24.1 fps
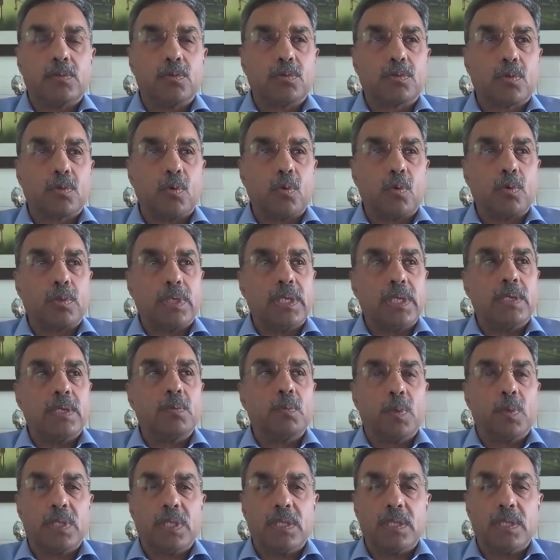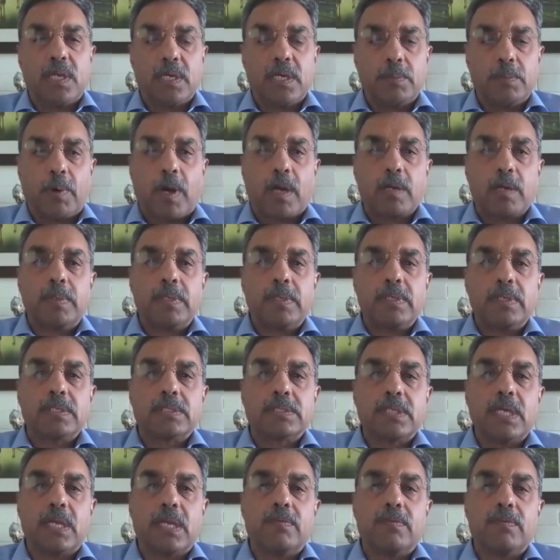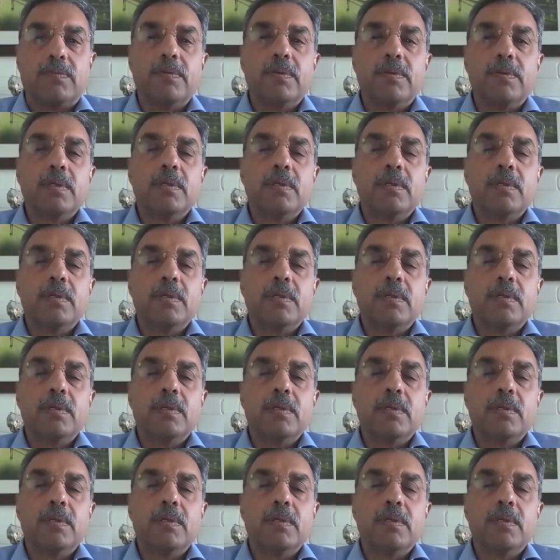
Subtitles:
to scrutiny within the department itself